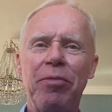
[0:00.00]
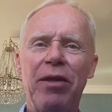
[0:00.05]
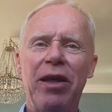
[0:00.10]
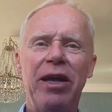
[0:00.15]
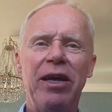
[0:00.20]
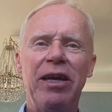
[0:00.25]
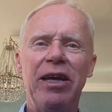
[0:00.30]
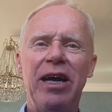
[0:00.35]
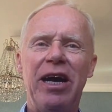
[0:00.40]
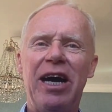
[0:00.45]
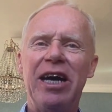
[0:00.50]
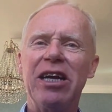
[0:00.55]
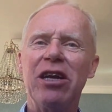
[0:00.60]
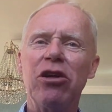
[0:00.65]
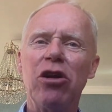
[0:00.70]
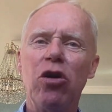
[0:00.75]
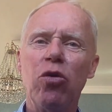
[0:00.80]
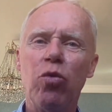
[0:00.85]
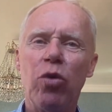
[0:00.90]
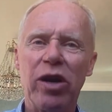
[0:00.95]
I don't
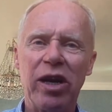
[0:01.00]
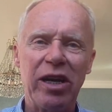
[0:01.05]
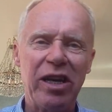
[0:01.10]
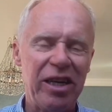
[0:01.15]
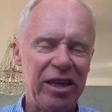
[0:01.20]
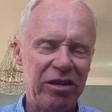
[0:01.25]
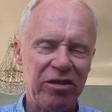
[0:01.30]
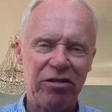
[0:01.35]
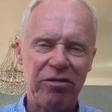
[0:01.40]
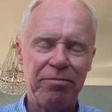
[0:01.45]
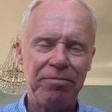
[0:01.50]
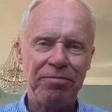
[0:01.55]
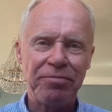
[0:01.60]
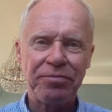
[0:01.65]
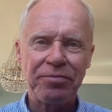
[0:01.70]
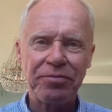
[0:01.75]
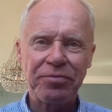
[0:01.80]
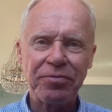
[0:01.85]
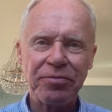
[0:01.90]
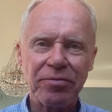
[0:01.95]
know what it is,
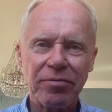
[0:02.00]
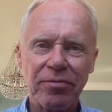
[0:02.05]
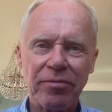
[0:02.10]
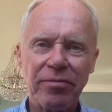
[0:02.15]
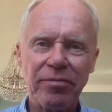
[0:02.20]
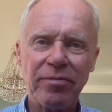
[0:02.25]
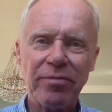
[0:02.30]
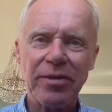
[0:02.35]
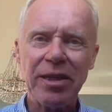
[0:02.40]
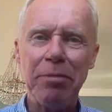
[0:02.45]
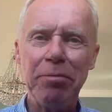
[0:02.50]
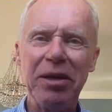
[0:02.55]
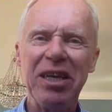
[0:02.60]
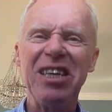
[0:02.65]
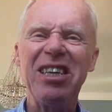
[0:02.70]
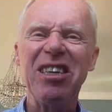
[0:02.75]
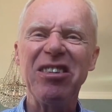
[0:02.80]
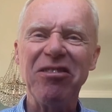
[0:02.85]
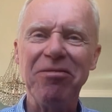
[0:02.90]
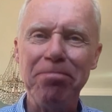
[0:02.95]
but it
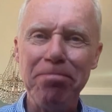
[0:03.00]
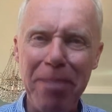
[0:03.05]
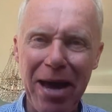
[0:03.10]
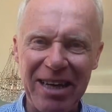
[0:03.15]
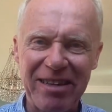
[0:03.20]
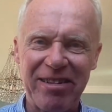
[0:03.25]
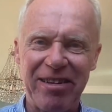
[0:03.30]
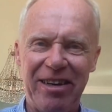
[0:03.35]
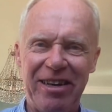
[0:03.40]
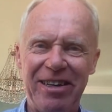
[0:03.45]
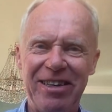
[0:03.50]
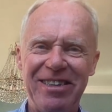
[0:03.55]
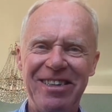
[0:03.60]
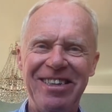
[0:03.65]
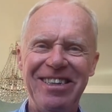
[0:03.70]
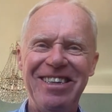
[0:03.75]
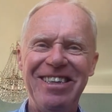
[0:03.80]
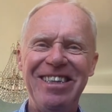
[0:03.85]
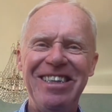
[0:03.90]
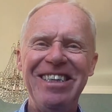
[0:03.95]
doesn't matter.
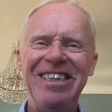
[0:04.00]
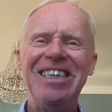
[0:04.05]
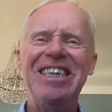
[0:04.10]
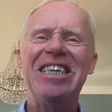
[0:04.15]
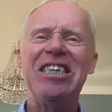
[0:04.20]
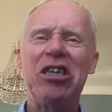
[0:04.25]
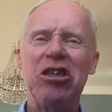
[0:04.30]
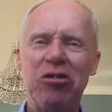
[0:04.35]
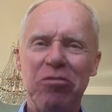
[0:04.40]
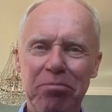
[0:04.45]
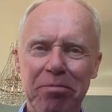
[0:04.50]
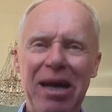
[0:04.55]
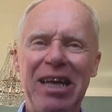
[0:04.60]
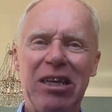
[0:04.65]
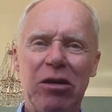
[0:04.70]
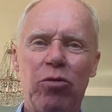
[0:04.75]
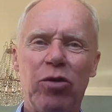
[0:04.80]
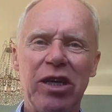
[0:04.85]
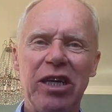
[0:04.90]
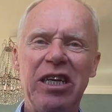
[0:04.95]
It doesn't
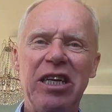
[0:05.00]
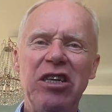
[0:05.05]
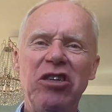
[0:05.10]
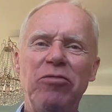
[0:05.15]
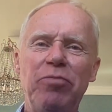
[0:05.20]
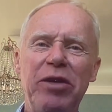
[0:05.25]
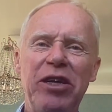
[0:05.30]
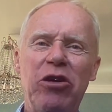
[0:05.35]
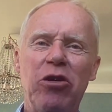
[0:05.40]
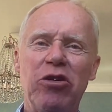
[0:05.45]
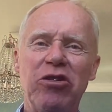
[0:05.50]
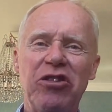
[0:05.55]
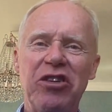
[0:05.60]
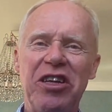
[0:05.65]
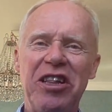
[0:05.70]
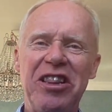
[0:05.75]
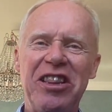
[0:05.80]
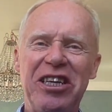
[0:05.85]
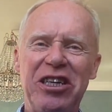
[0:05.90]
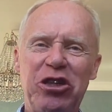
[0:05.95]
matter what it is,
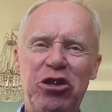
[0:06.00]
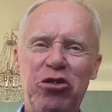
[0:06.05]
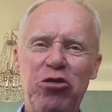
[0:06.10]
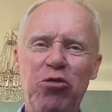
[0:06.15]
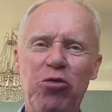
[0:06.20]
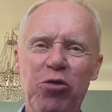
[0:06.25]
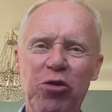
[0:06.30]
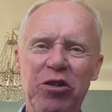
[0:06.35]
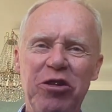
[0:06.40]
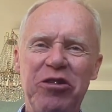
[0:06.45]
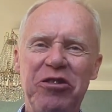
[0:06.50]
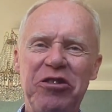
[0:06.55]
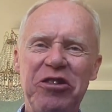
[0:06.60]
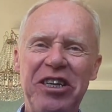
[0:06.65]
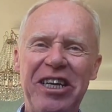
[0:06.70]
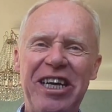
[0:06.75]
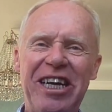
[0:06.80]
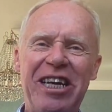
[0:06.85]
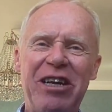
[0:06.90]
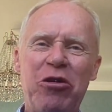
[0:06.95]
because the
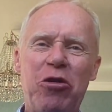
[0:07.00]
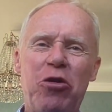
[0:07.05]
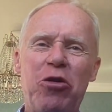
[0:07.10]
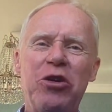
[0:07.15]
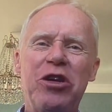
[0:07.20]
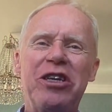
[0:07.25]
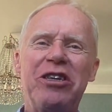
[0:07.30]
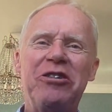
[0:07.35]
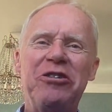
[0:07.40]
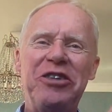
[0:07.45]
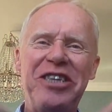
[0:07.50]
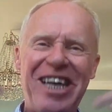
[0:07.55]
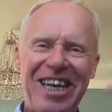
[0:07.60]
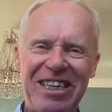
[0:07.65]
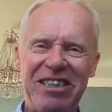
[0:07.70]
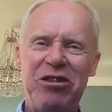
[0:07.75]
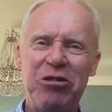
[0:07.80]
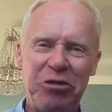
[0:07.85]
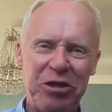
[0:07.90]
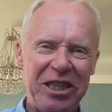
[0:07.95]
tools in order to
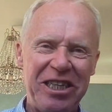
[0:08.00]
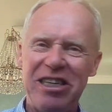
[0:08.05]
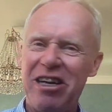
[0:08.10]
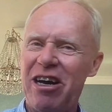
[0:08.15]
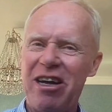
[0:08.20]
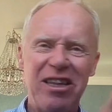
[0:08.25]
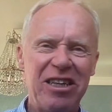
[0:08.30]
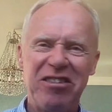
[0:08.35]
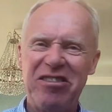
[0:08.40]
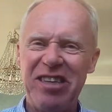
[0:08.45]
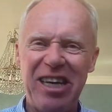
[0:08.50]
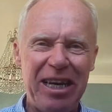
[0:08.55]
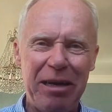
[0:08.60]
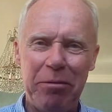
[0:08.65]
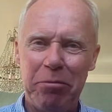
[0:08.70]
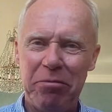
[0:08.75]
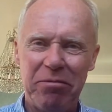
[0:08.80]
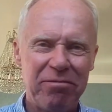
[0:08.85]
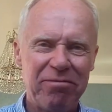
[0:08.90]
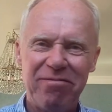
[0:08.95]
get to it are the
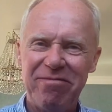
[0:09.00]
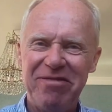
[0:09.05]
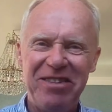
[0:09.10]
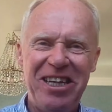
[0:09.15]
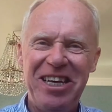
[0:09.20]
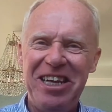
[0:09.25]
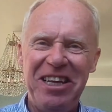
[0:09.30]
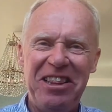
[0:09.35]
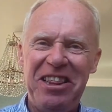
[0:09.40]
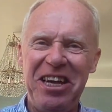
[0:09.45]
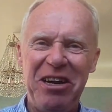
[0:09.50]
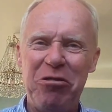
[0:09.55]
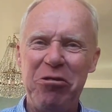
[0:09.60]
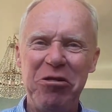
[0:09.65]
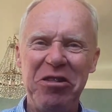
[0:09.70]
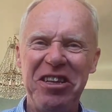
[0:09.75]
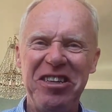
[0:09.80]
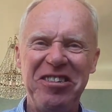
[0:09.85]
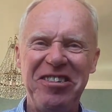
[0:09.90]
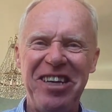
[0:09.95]
same. They're all
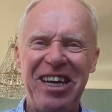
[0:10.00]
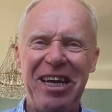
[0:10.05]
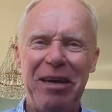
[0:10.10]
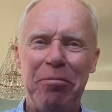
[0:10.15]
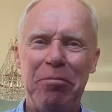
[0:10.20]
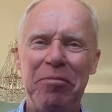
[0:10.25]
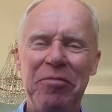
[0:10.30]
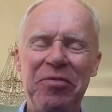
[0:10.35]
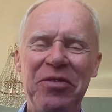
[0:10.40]
the same.